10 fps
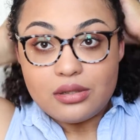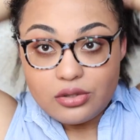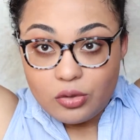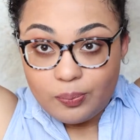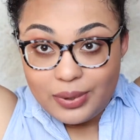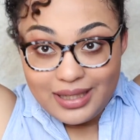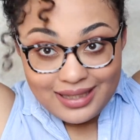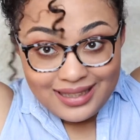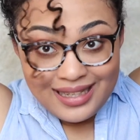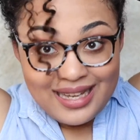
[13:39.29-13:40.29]
scoop
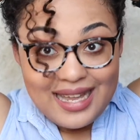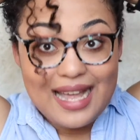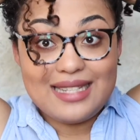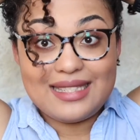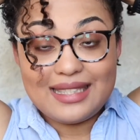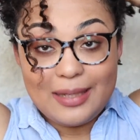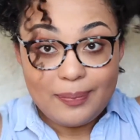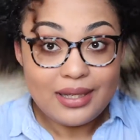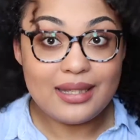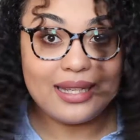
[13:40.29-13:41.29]
and
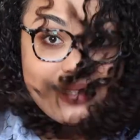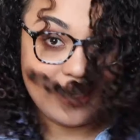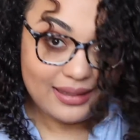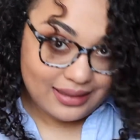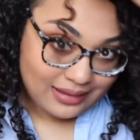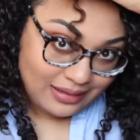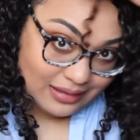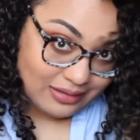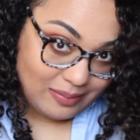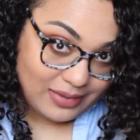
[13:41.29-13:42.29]
sleep like that.
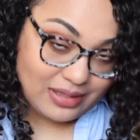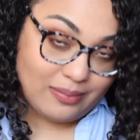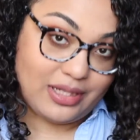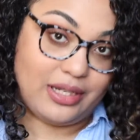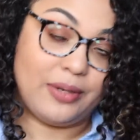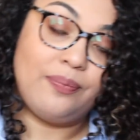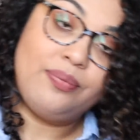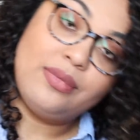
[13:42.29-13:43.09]
I already messed up my hair.